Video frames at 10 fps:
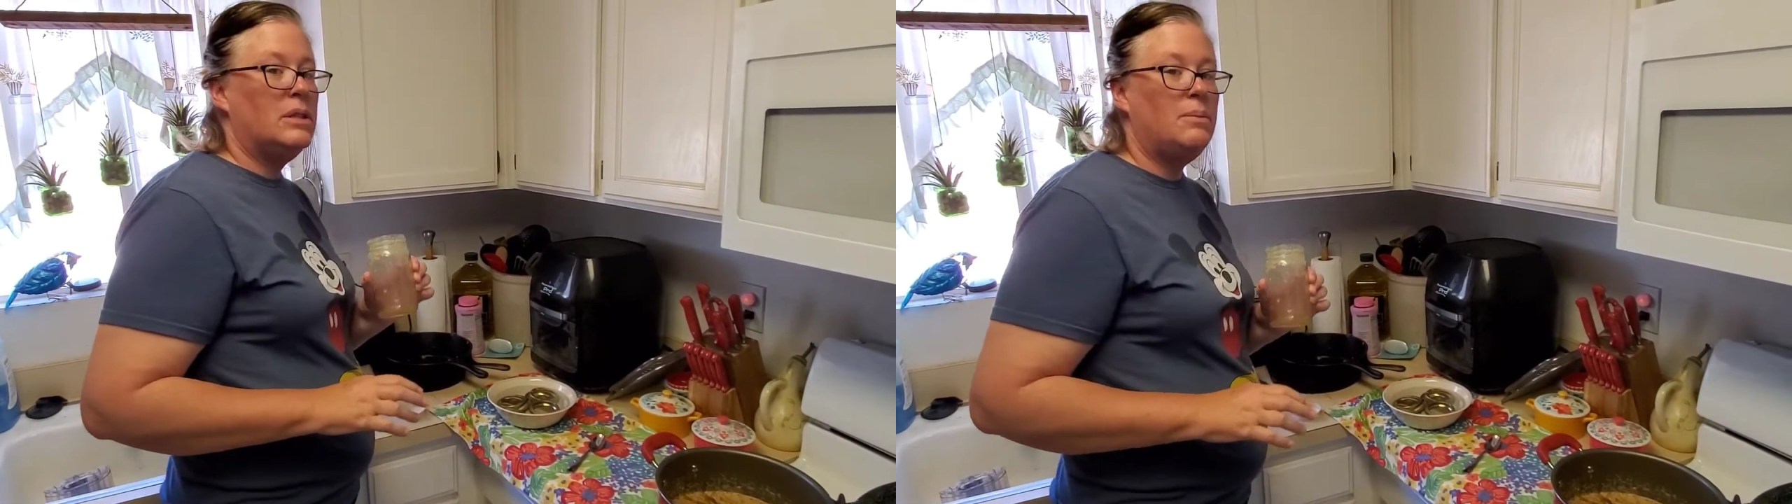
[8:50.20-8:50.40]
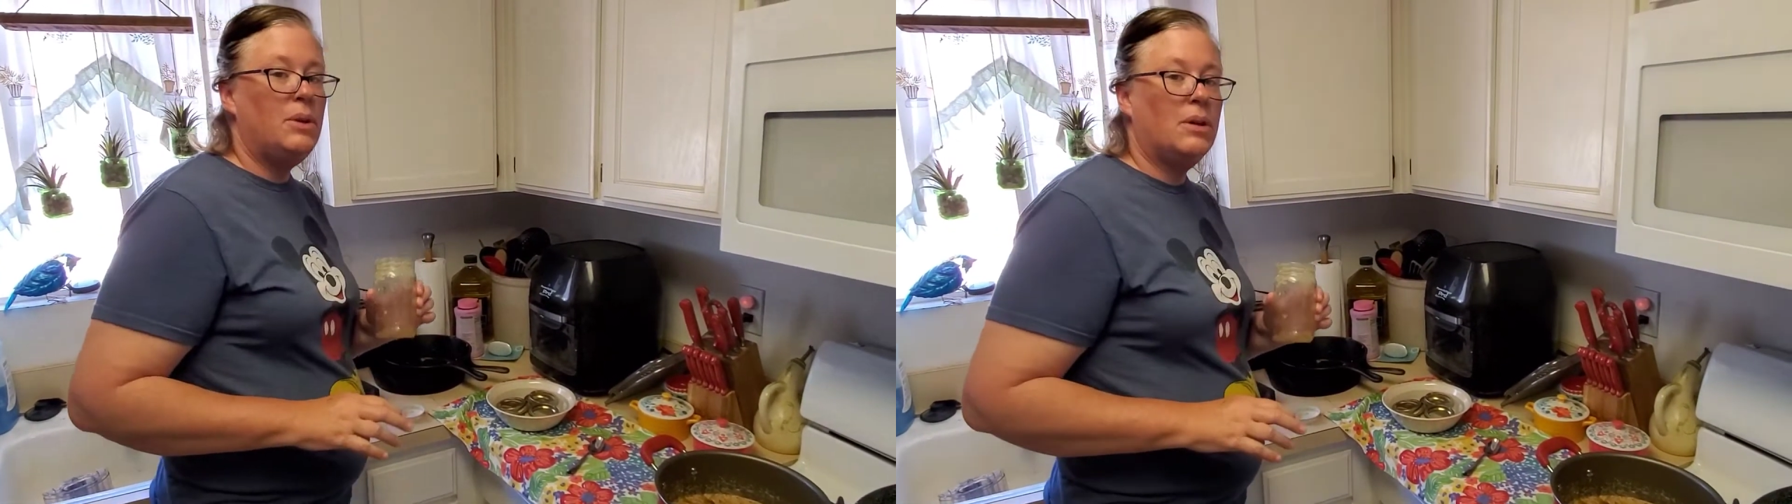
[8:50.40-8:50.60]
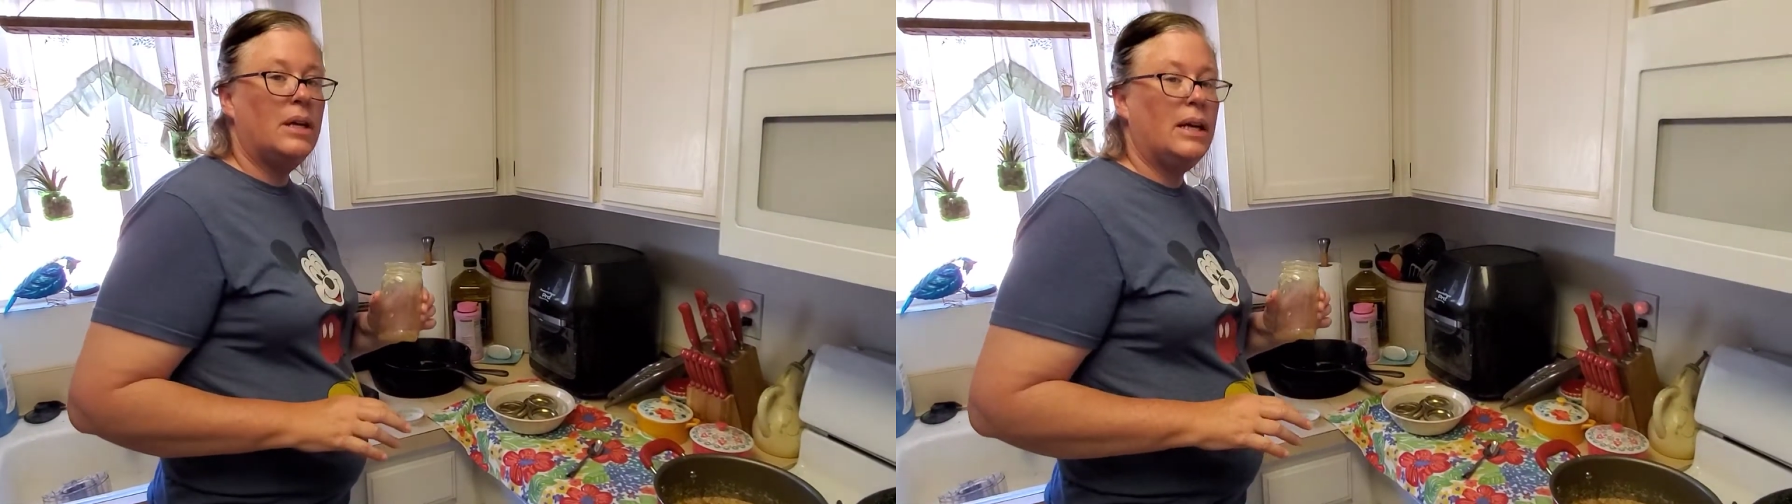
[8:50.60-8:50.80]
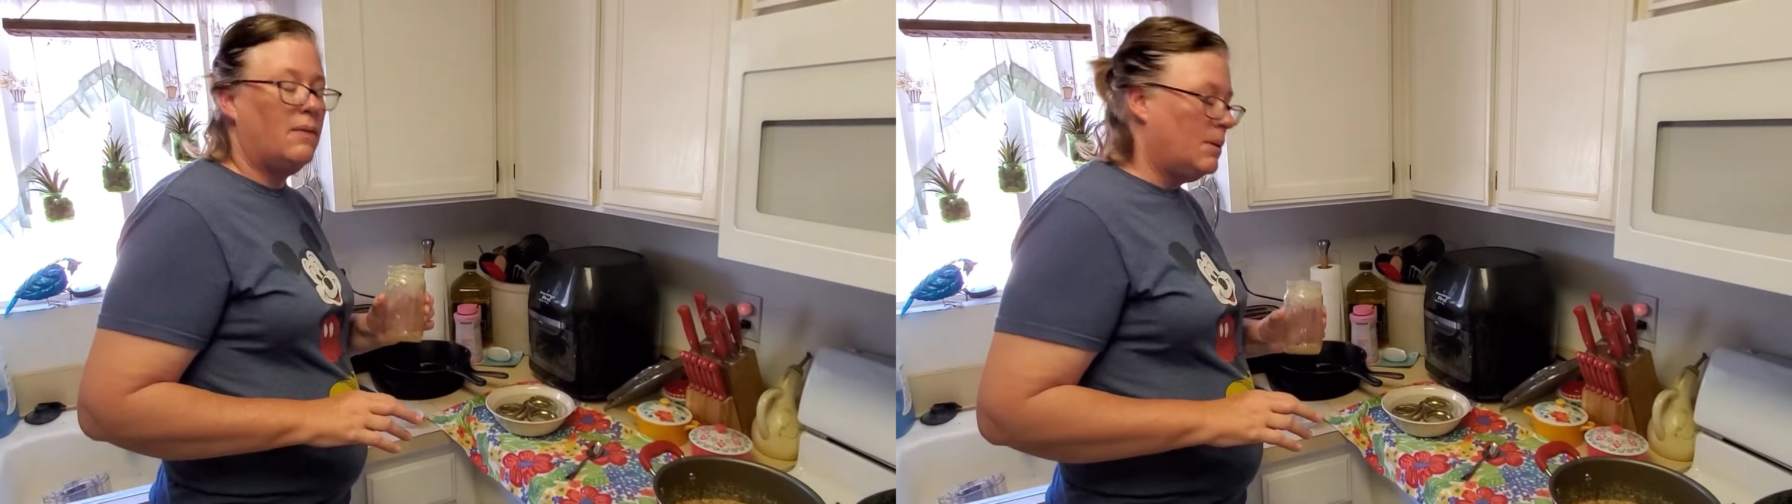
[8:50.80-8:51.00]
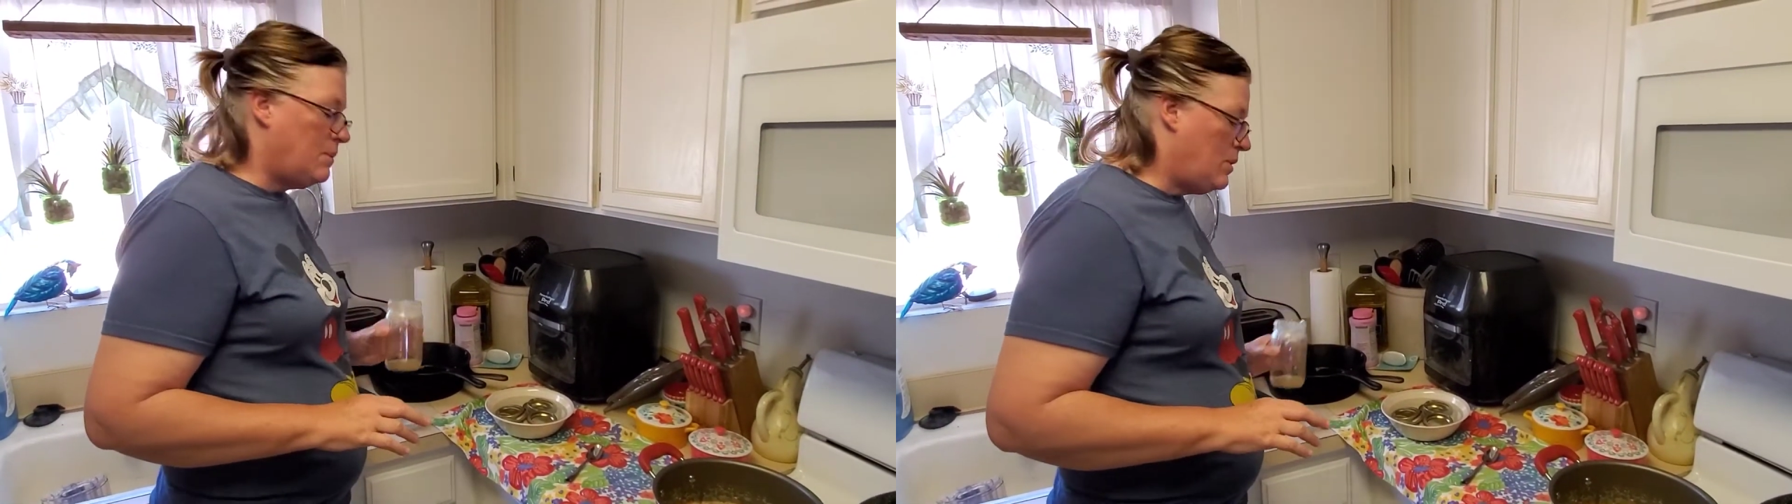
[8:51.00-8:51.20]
them, you can give them